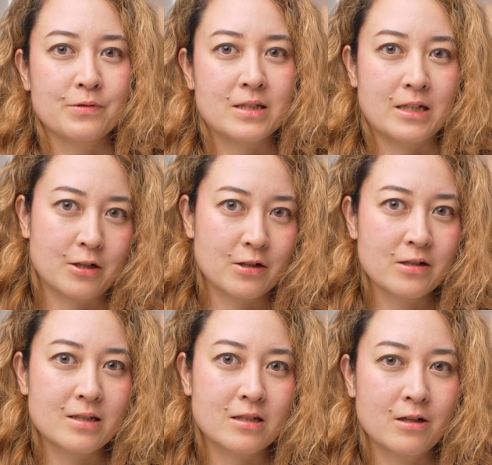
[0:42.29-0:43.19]

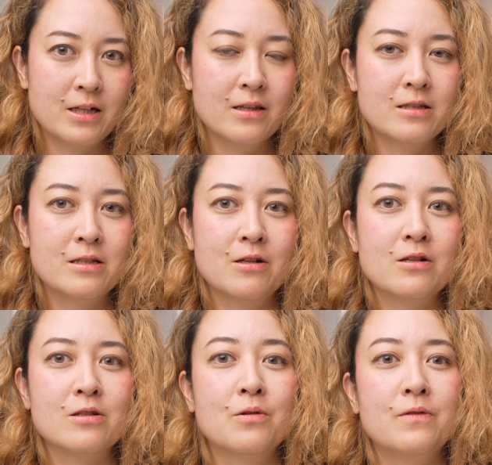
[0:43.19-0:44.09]
stickers starting this
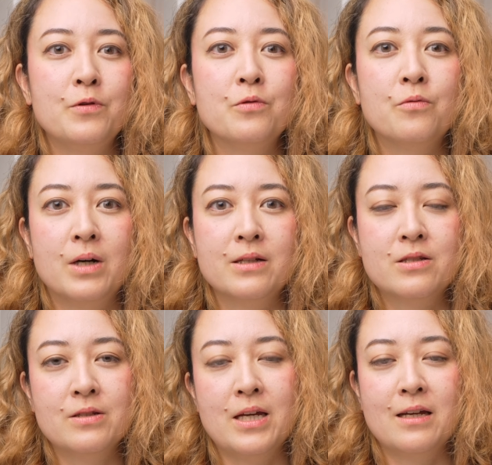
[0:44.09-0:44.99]
year. So if you want
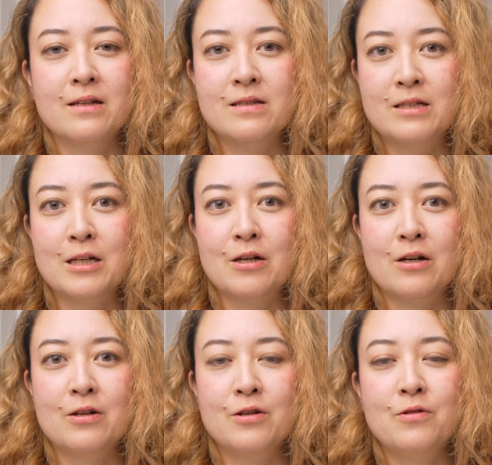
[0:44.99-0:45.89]
to get a
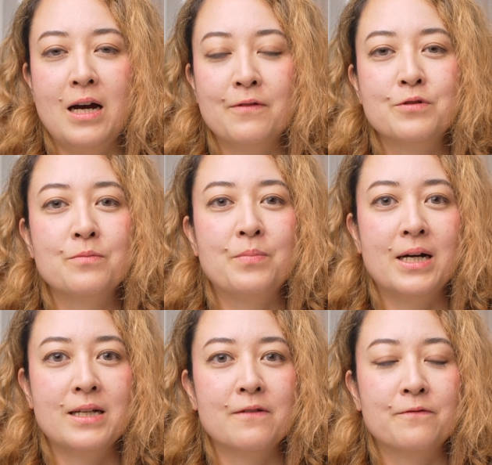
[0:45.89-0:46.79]
sticker, you have to
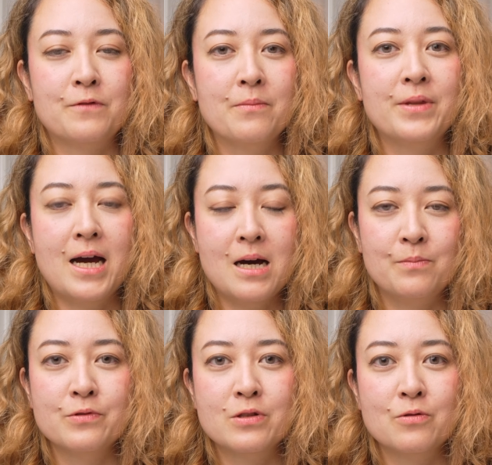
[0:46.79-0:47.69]
buy it from the
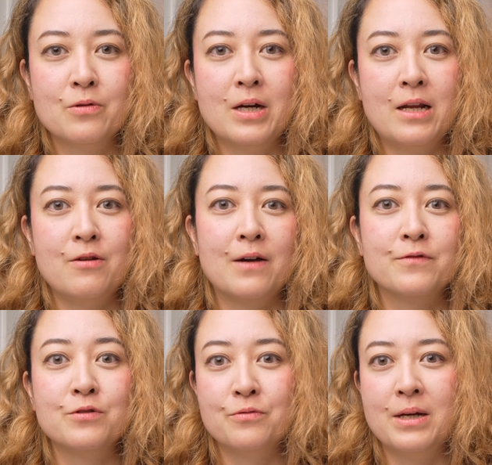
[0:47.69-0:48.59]
Apple store and you have
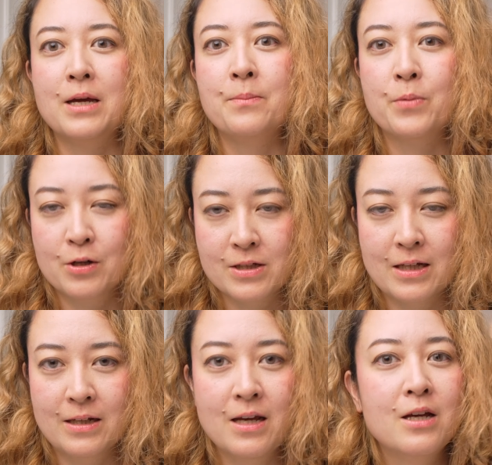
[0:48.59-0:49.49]
to do it in
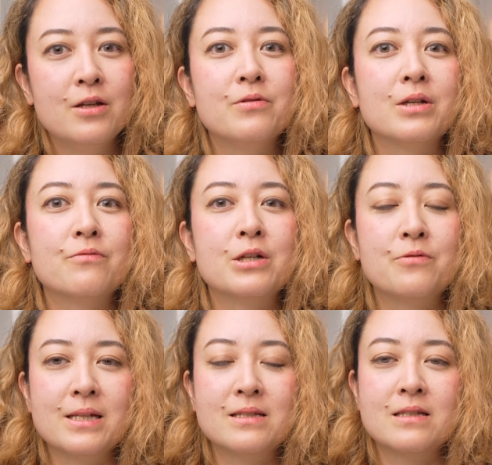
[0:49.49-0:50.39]
person. You can
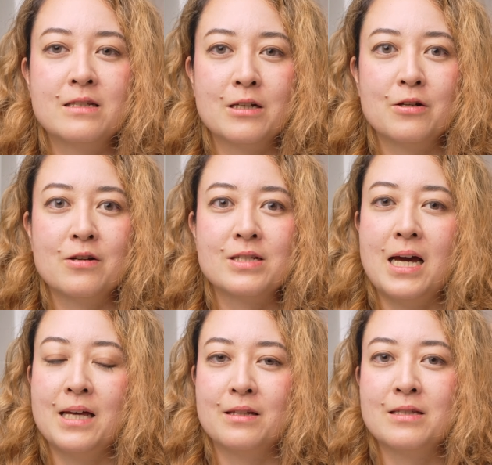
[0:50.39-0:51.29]
request the stickers
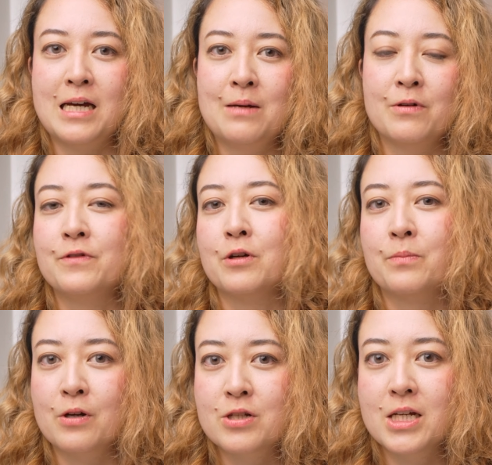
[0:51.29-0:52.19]
at the time of your
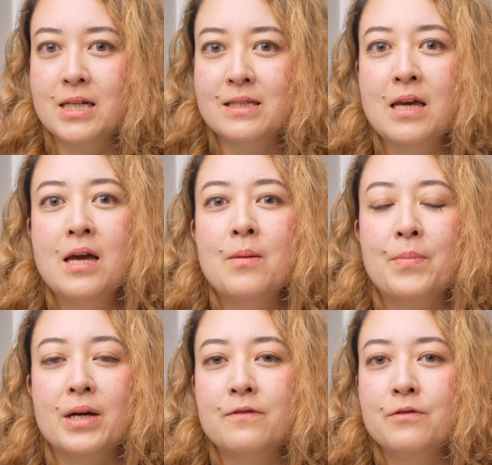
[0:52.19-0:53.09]
purchase,
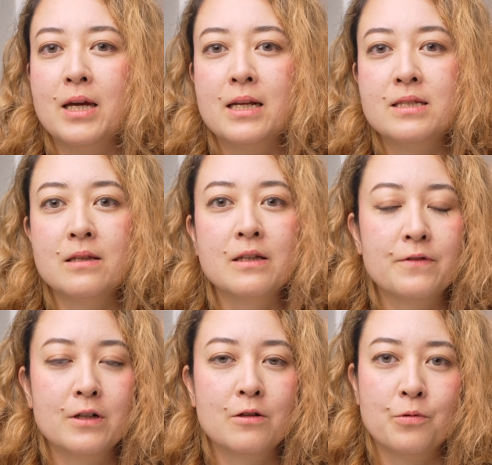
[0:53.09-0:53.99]
but if you get it
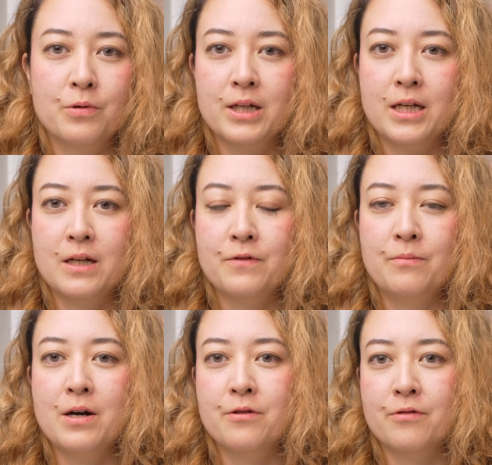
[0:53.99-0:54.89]
delivered or get it
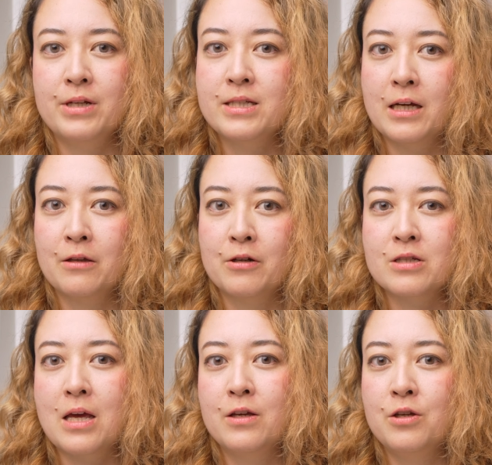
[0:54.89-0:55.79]
from other
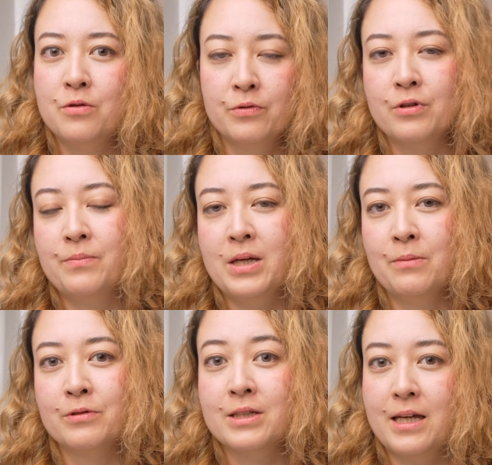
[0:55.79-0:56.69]
retailers, you will not be
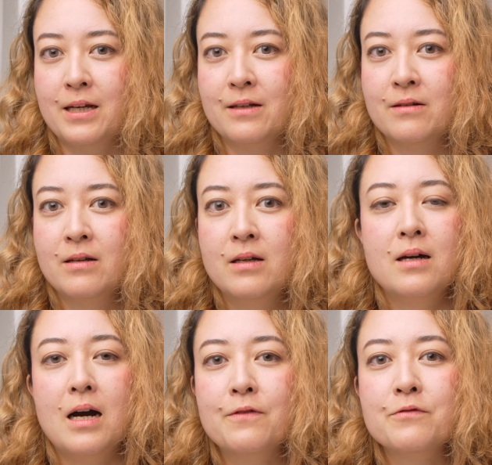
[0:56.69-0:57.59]
able to get it
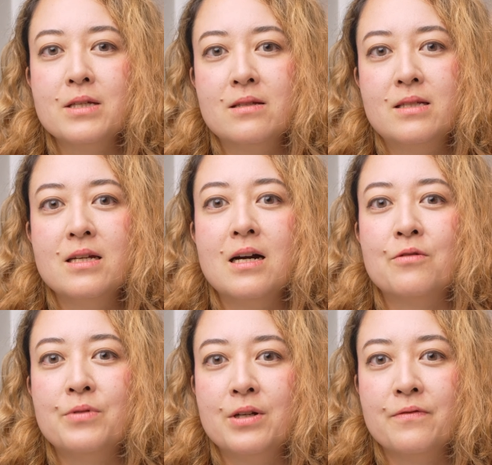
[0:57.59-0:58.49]
iPhone 16
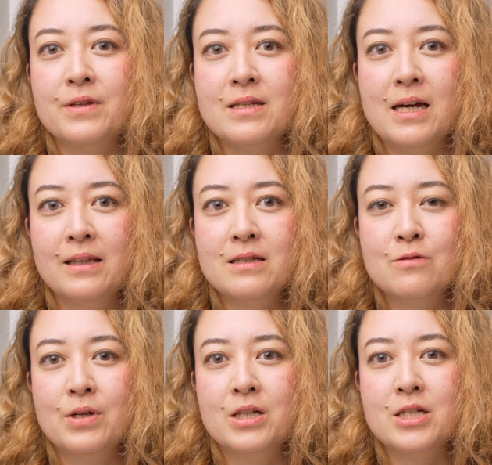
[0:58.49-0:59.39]
got rid of the silent
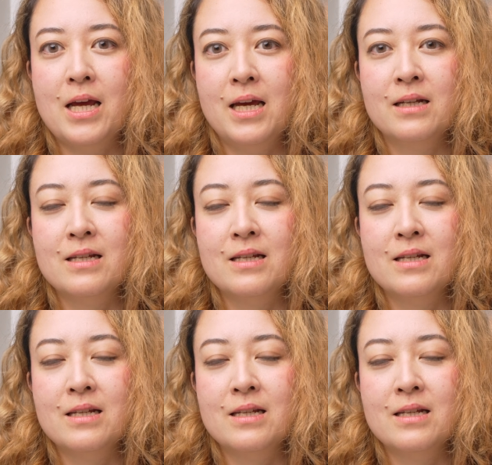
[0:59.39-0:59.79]
switch and